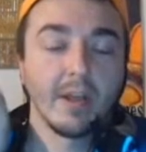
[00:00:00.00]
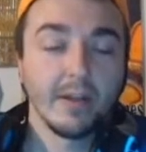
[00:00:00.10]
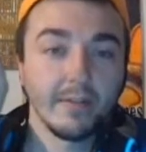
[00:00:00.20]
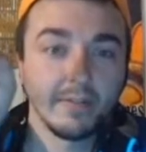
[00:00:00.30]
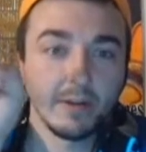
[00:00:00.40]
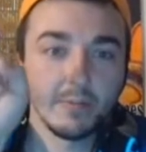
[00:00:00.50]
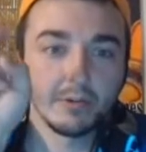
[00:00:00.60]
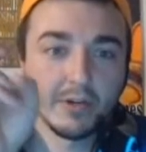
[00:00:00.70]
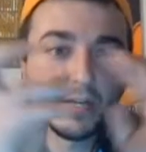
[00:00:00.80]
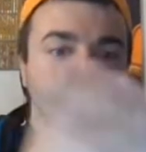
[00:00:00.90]
Cyber
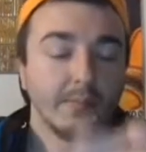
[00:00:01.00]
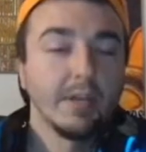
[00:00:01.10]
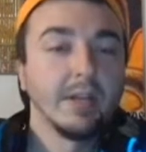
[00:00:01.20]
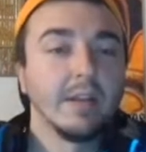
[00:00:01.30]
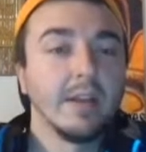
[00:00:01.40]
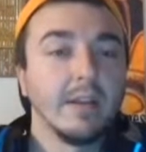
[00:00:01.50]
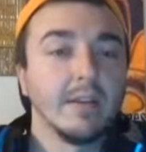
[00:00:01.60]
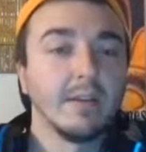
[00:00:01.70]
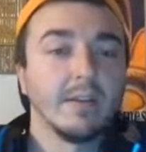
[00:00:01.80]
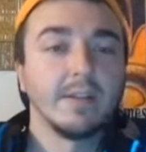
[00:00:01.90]
Dragon being
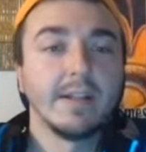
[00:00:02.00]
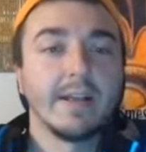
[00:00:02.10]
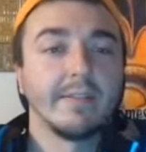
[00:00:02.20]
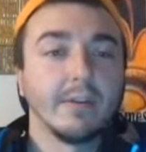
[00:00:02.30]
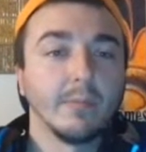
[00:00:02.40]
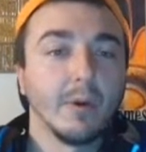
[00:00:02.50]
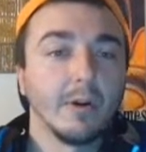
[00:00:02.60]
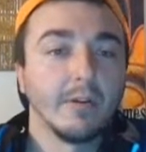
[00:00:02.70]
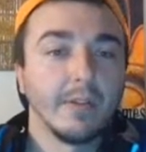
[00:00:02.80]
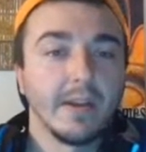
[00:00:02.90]
a lesser
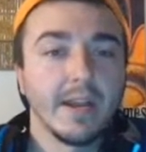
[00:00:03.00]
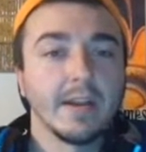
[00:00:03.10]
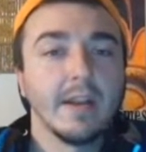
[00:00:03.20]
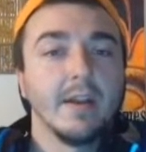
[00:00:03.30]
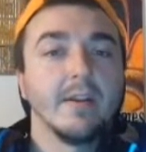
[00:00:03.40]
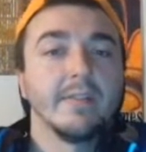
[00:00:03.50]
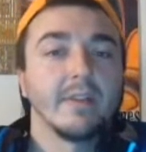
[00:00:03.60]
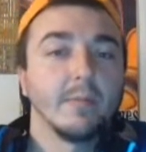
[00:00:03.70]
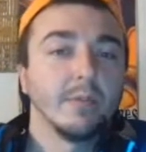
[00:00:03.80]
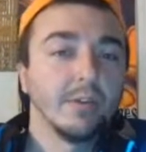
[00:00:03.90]
part of the deck,
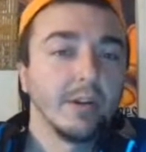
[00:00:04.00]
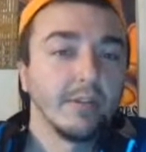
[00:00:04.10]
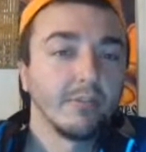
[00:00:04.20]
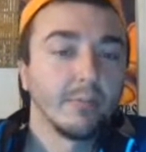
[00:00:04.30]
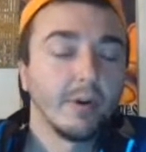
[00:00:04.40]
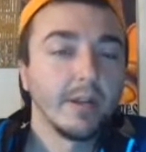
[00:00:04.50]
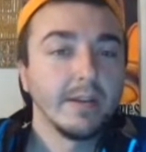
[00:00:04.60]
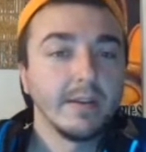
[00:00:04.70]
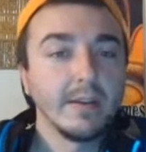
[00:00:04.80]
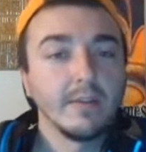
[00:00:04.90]
Cyber Dragon
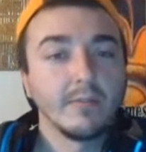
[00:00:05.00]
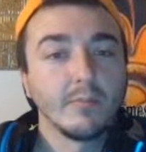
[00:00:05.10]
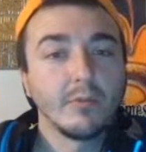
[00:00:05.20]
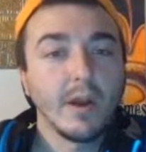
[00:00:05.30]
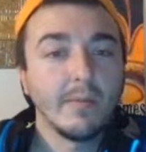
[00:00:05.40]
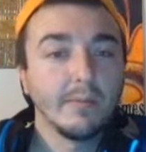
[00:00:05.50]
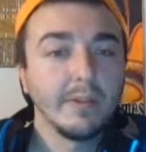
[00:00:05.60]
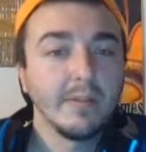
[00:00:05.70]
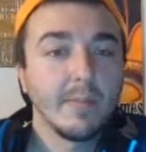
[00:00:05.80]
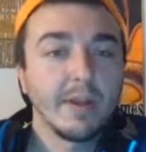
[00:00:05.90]
Sprite is
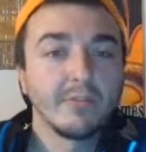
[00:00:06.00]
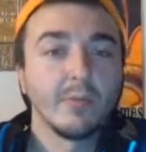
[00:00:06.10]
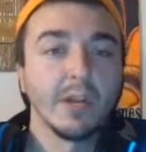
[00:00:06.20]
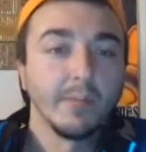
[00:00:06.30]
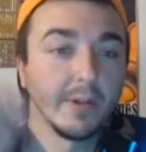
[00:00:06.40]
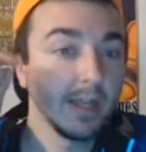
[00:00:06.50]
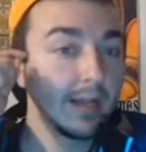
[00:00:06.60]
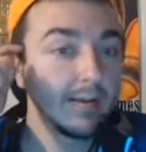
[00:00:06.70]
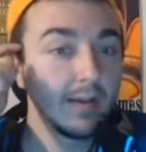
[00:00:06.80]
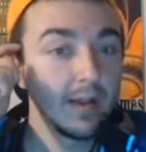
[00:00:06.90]
probably the best way to play
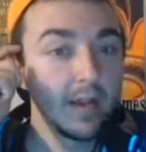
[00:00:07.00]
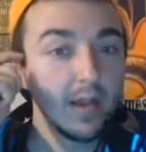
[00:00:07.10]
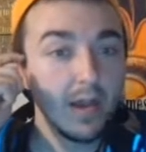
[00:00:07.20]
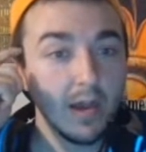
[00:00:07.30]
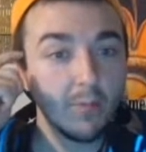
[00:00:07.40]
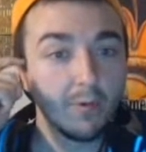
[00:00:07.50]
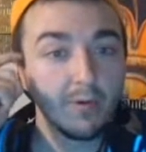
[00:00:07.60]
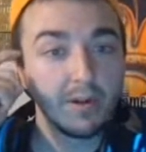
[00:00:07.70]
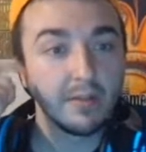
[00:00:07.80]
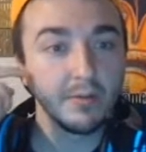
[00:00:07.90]
it. We're
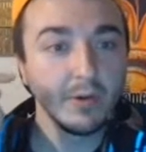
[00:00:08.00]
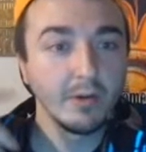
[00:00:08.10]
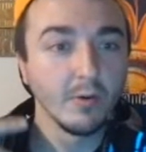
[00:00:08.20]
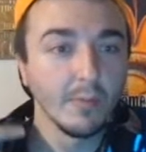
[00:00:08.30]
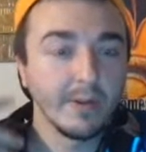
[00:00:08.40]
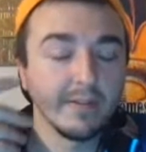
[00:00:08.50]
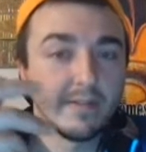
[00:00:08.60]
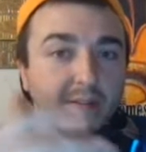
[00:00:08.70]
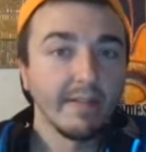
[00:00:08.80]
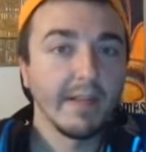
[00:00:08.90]
running 3 core because
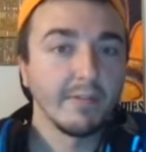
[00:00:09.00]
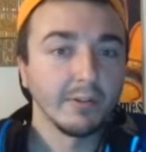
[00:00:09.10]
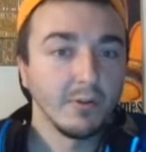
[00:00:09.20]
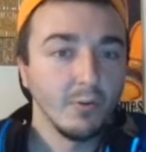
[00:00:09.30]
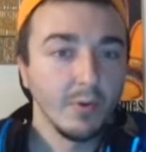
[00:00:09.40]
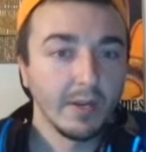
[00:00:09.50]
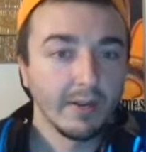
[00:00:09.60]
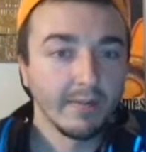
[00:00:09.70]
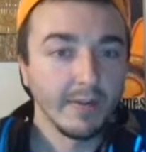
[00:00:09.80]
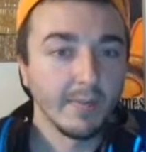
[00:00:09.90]
it's a level 2. It
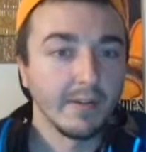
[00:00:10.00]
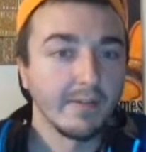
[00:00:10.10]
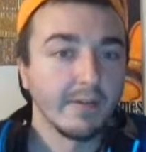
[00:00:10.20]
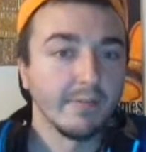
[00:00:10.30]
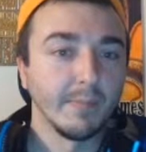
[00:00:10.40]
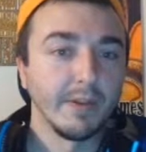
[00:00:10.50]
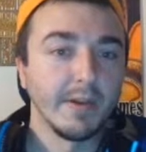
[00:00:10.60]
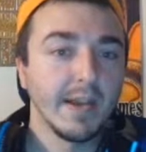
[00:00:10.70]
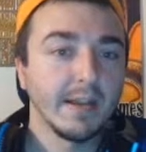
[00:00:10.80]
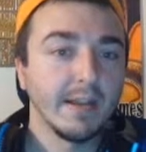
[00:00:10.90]
can summon itself from the
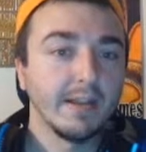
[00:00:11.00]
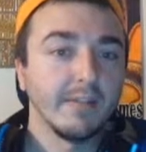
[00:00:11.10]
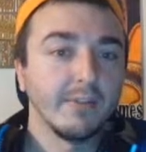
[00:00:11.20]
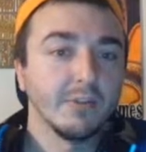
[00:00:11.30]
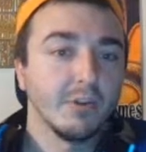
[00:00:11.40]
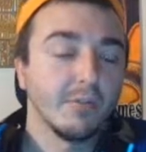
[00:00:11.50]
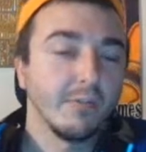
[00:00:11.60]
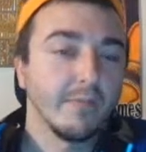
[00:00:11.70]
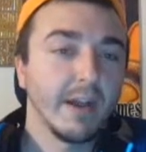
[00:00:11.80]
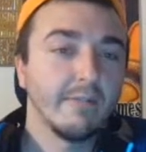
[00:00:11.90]
deck. It can search out a
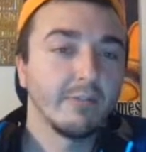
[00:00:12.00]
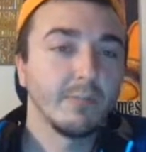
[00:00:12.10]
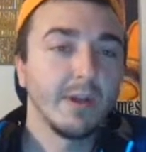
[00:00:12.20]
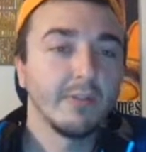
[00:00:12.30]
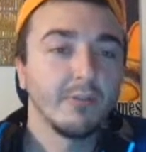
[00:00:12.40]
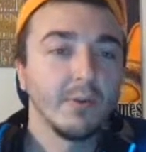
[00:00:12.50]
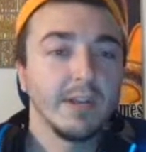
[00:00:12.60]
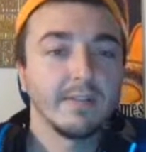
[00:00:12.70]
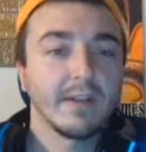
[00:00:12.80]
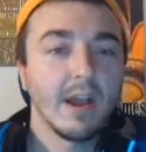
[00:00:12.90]
revival spell, so it
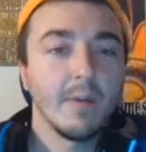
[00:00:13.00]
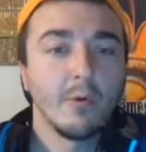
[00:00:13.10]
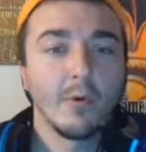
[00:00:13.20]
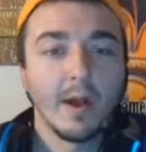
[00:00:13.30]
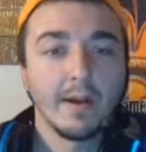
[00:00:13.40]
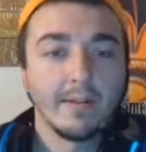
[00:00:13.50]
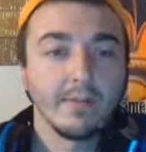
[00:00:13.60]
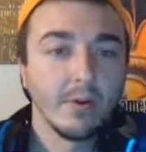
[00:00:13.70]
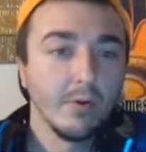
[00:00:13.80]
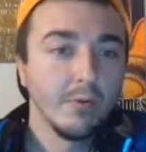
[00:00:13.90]
is combo on
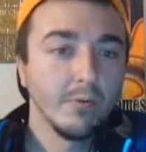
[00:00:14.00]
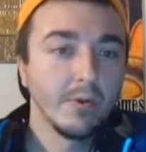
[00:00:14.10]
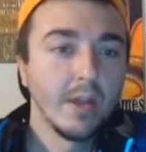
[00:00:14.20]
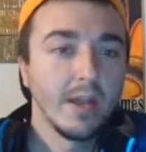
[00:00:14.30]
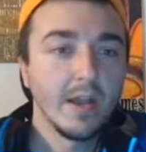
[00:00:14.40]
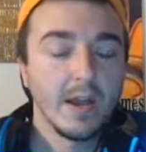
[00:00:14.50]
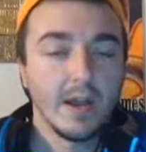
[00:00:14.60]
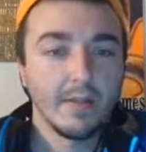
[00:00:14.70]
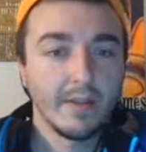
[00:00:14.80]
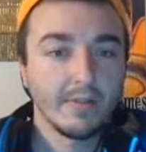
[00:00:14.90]
its own.
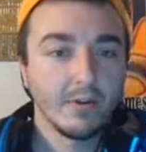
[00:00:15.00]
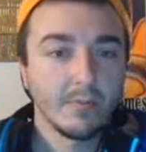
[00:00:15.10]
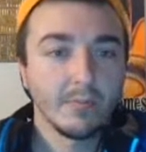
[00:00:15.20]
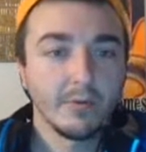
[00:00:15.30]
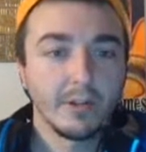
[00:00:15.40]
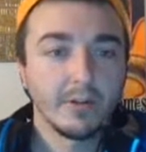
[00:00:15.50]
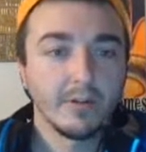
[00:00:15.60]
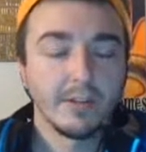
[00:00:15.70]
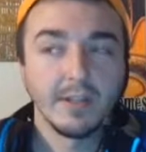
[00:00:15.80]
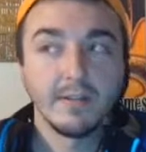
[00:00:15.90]
That's all pretty
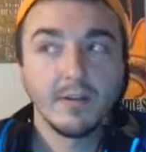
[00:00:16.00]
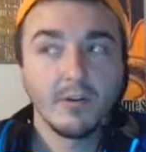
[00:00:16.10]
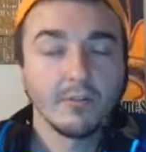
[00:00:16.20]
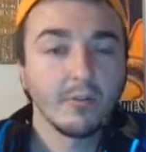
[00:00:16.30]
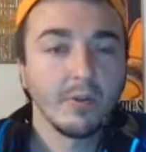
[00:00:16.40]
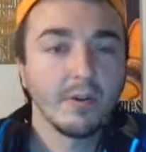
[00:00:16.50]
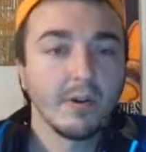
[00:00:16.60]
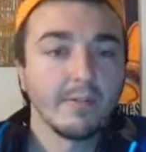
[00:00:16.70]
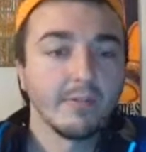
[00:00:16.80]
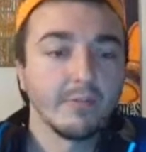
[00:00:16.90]
good things. Also, it
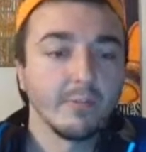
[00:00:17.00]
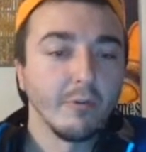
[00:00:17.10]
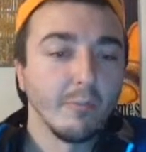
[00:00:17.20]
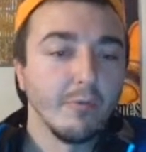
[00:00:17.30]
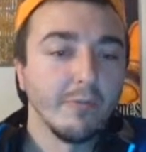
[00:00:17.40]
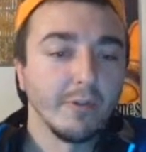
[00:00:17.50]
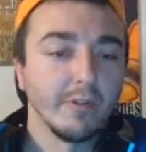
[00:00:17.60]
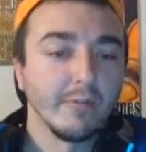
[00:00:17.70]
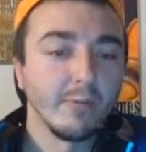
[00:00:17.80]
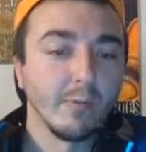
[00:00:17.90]
offers removal
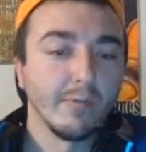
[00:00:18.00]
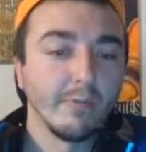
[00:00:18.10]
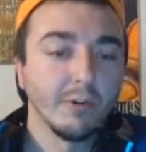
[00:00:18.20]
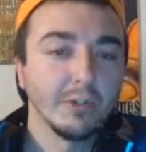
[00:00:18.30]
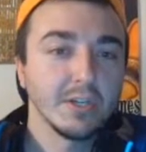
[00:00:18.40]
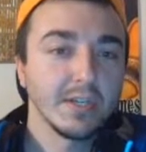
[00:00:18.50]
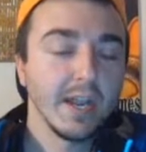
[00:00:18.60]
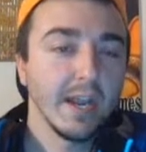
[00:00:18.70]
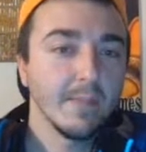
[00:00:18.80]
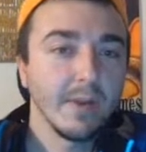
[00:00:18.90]
in the form of Fortress
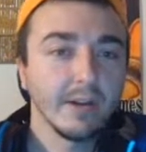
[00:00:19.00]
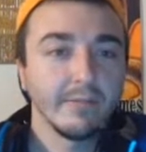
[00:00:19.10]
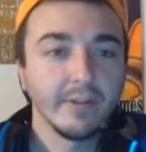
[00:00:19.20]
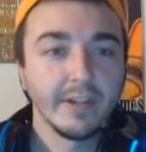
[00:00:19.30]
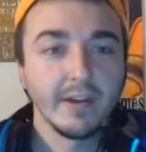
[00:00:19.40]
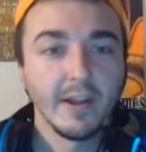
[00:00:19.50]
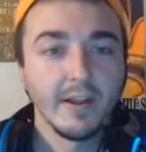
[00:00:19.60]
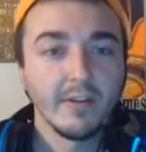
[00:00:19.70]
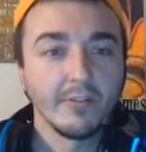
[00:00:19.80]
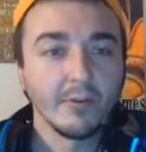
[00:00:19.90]
and Mega Fleet,
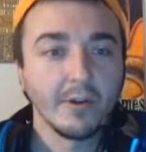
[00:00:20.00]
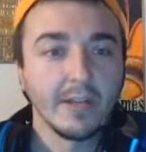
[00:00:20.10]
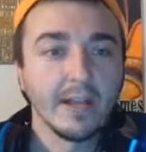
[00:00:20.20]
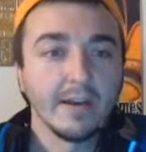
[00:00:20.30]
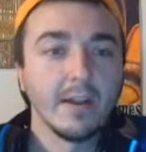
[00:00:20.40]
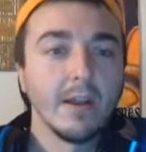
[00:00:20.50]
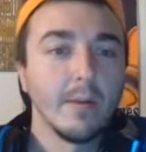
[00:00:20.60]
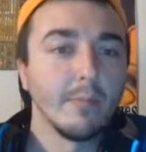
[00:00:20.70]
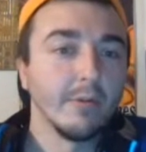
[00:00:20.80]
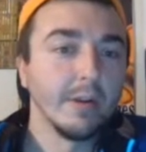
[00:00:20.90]
so again,
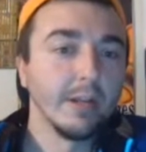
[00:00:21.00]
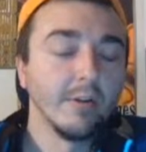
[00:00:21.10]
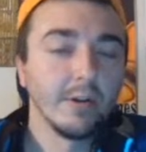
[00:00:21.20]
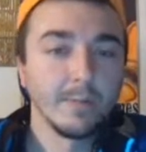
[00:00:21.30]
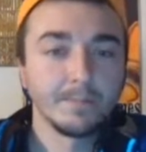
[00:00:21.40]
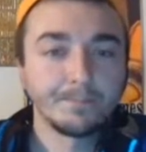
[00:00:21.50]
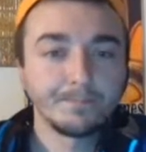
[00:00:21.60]
pretty good.